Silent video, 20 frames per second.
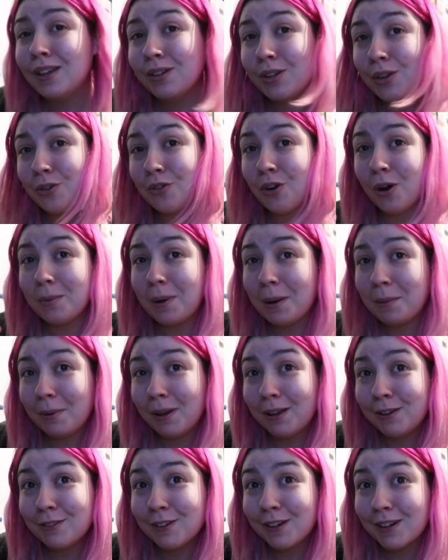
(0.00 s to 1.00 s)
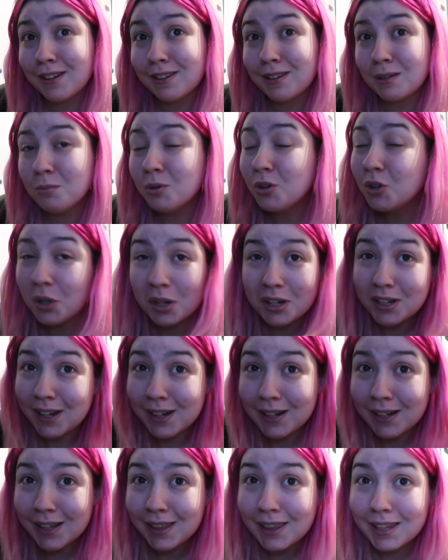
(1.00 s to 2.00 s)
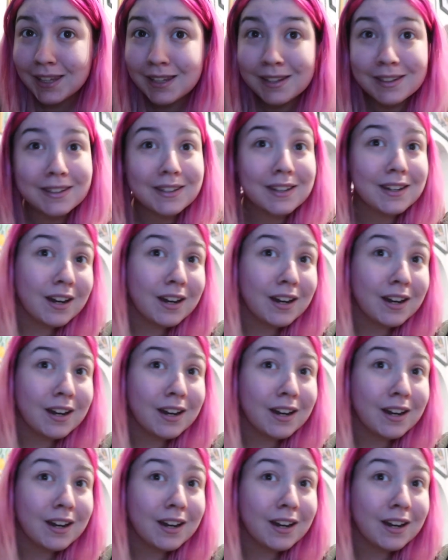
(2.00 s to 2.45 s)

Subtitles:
Subscribe down below if you'd like to see more content like this.